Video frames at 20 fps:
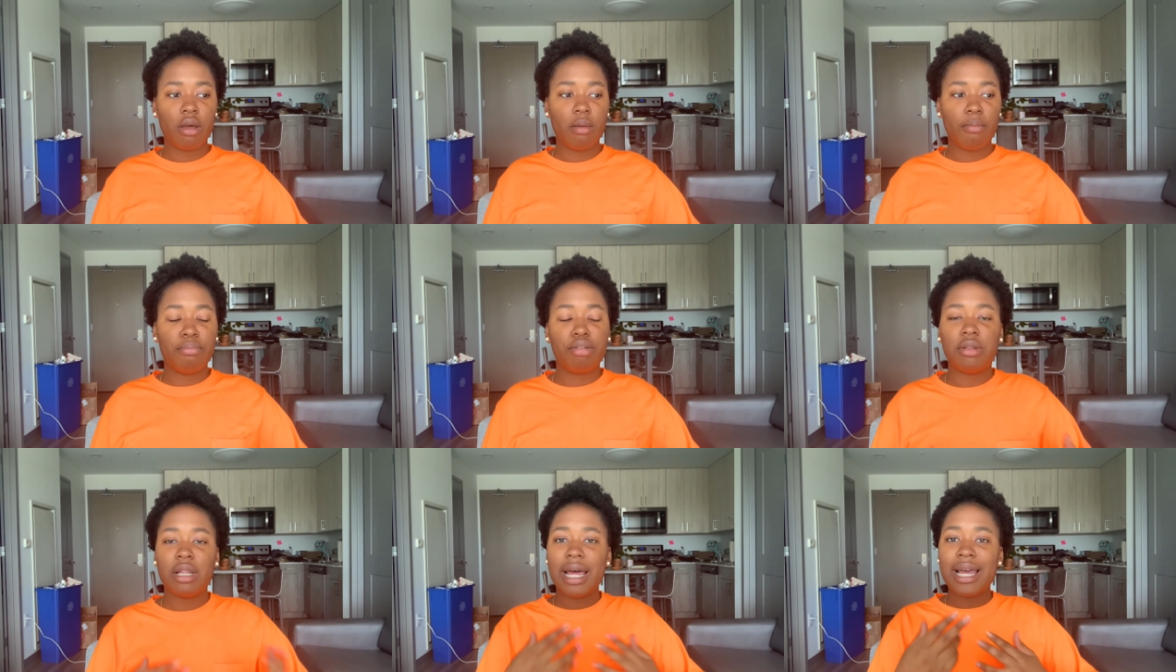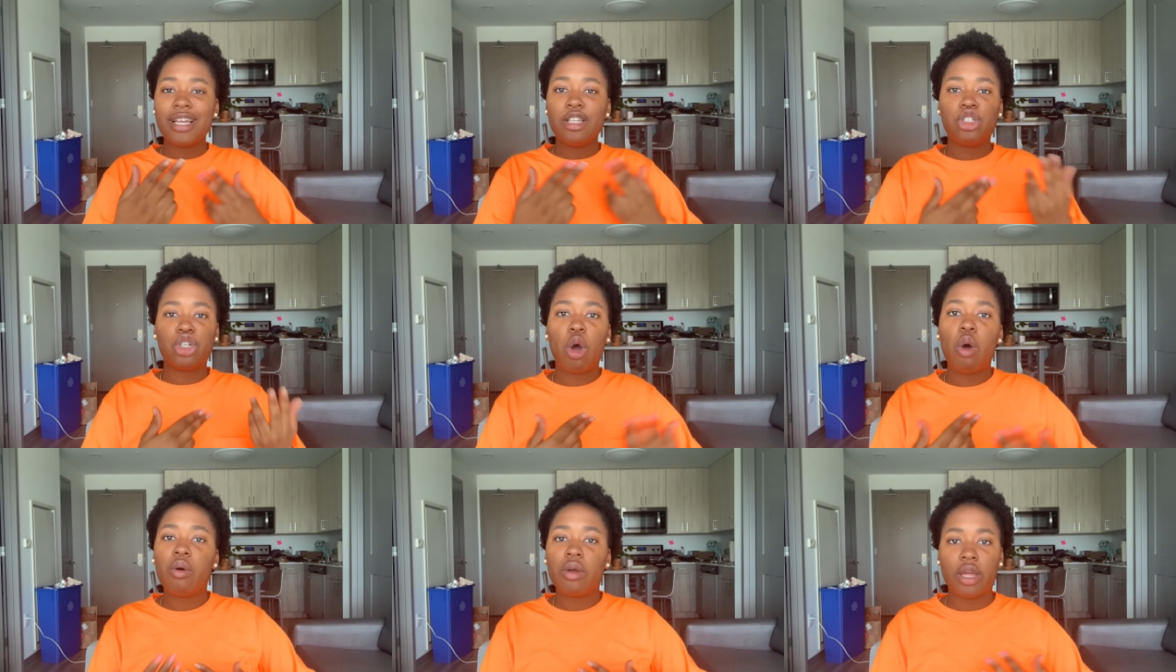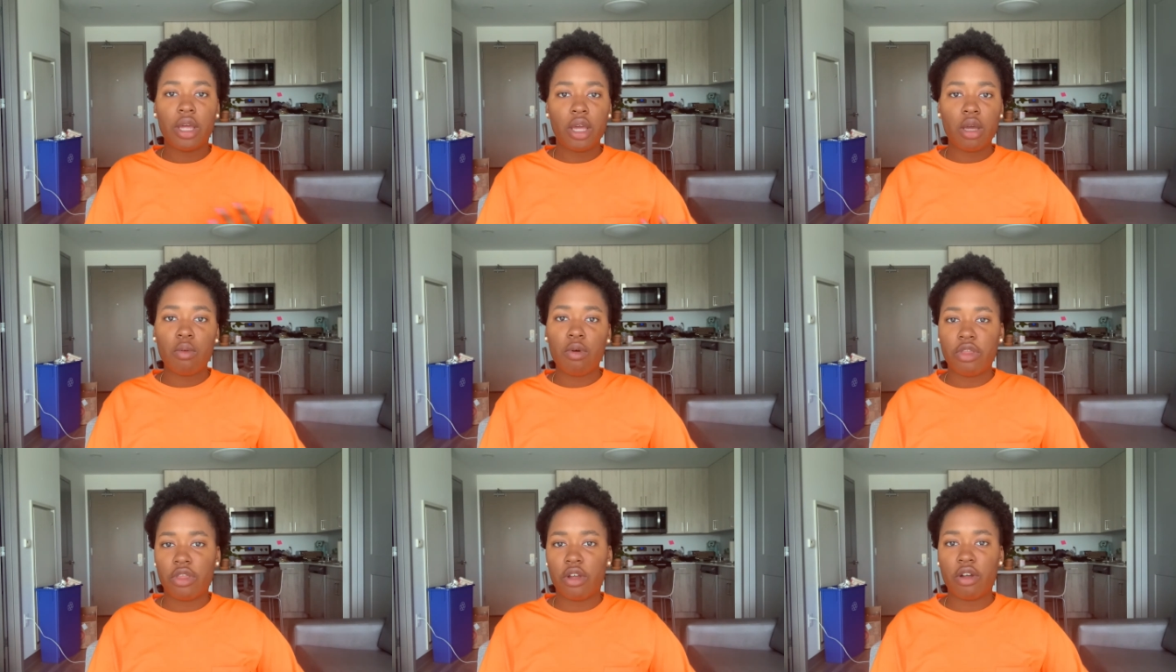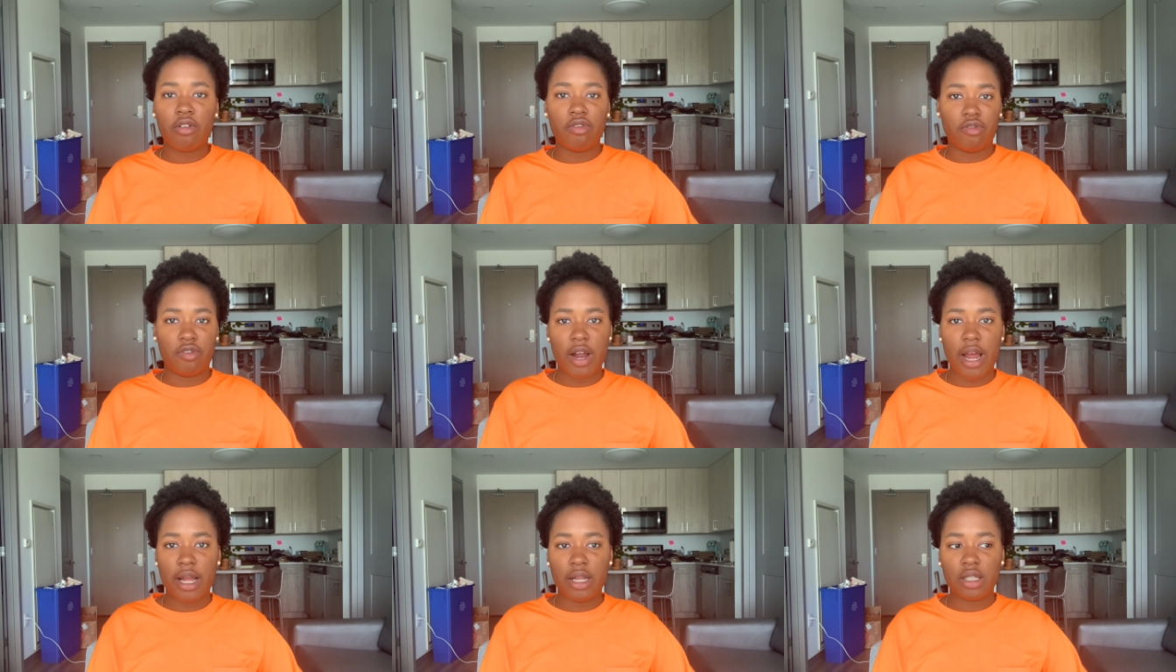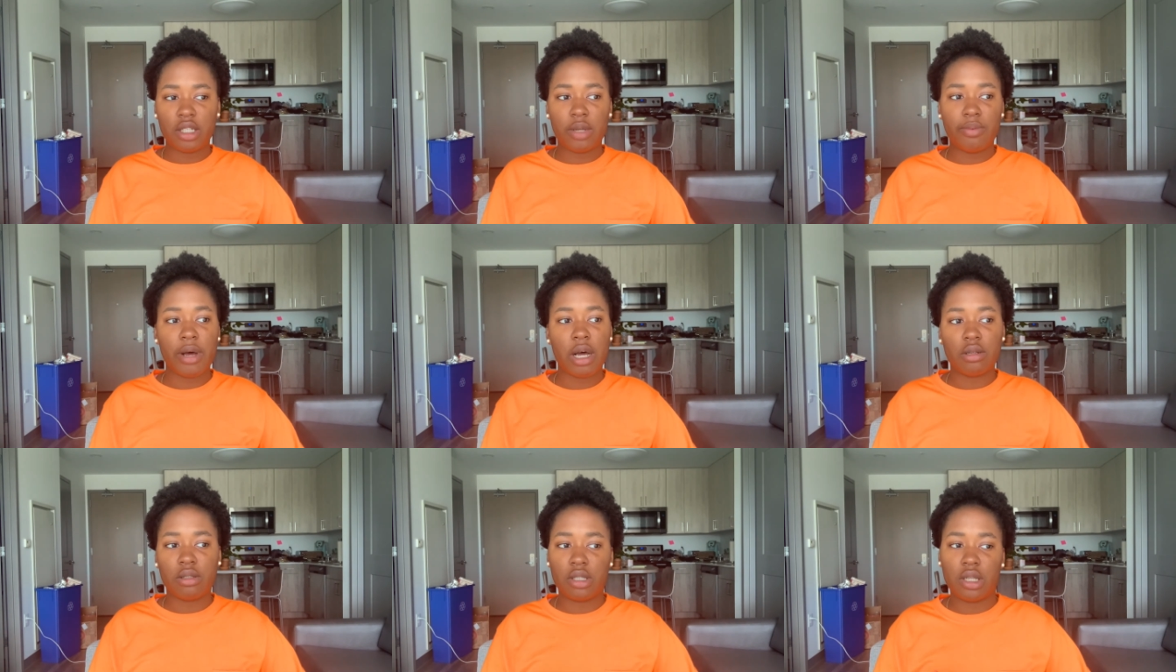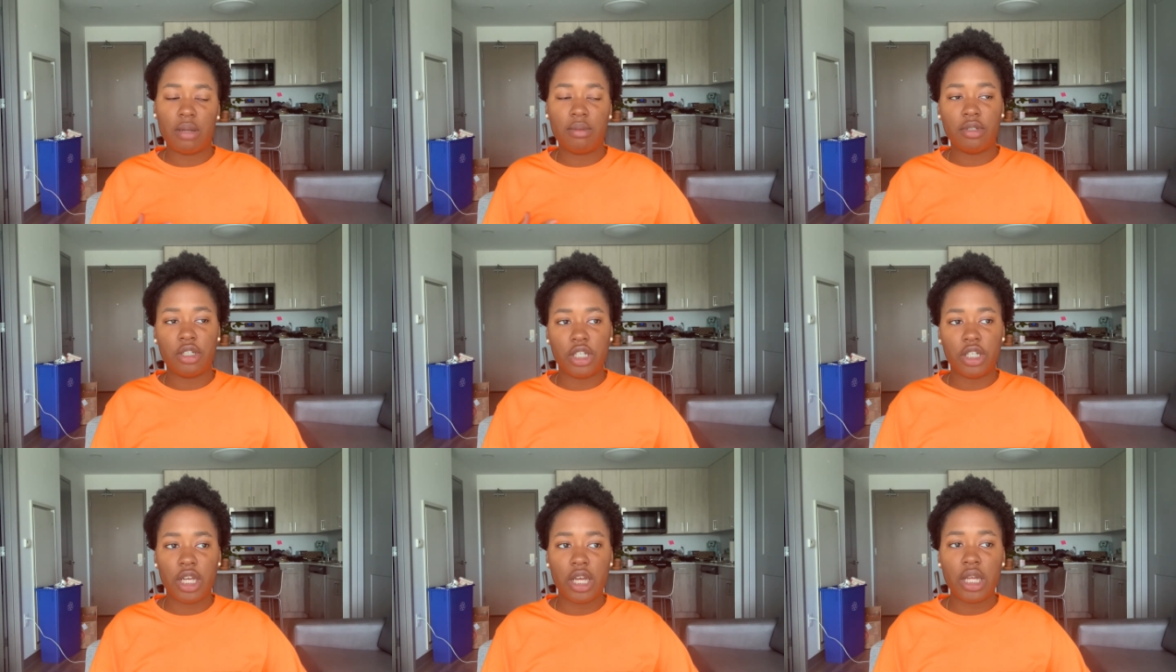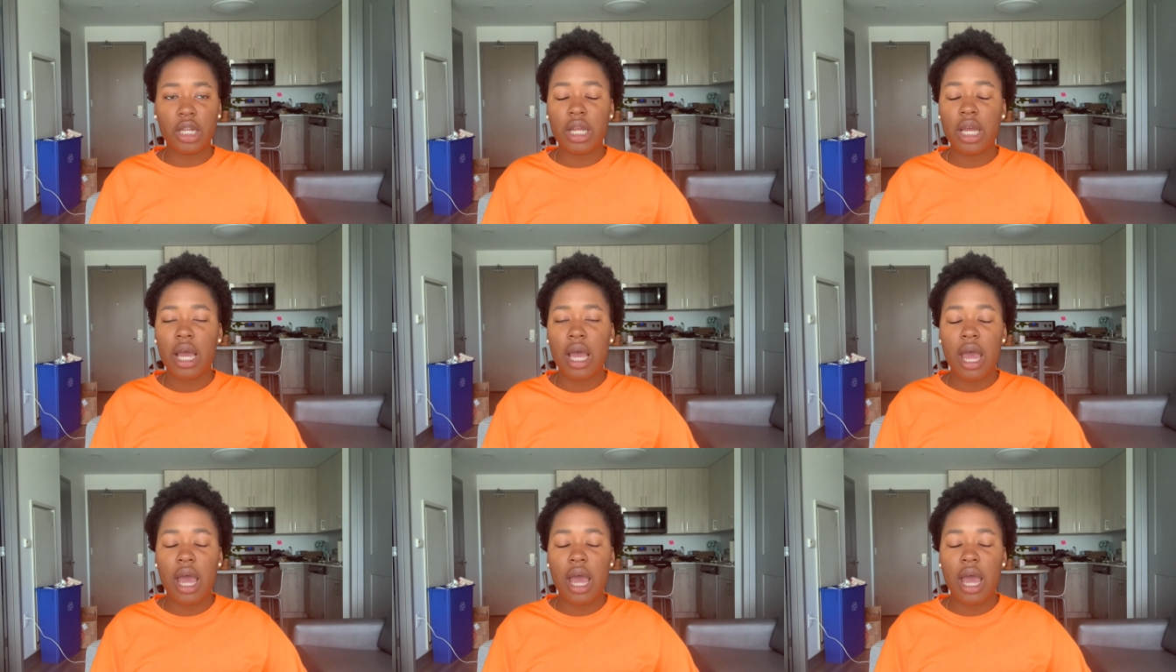play joking with your friends about some shit,